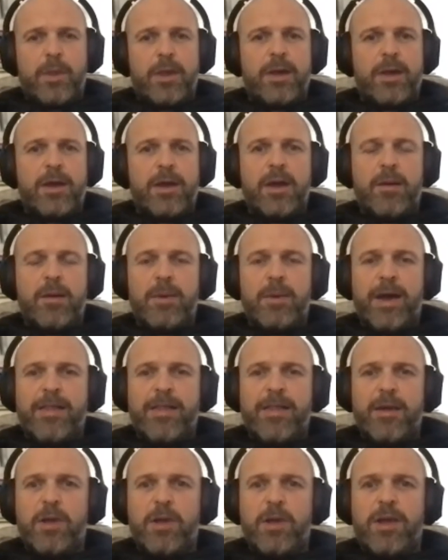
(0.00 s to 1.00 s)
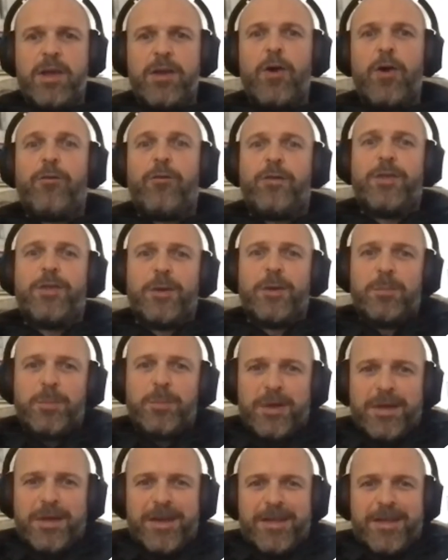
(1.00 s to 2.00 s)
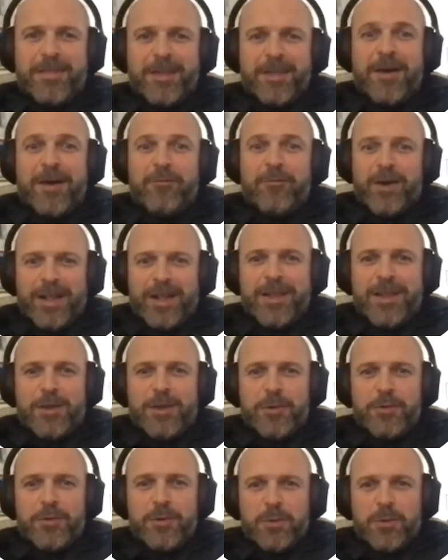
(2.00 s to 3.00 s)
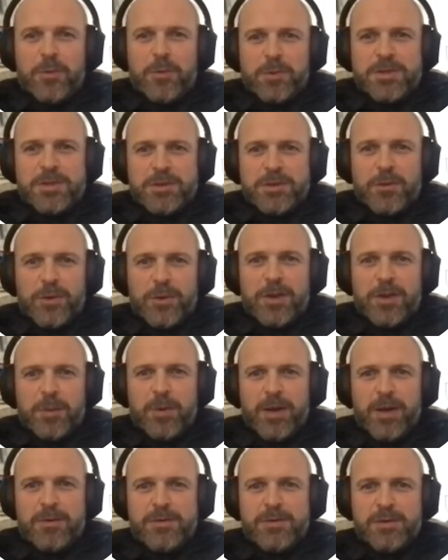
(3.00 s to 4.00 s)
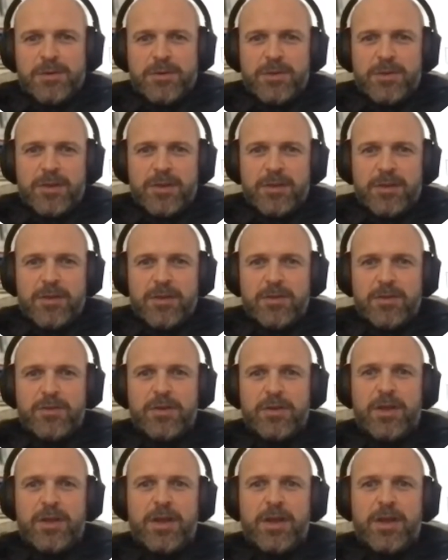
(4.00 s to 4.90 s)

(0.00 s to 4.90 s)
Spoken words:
and then we can offer them that value that we were talking about so they could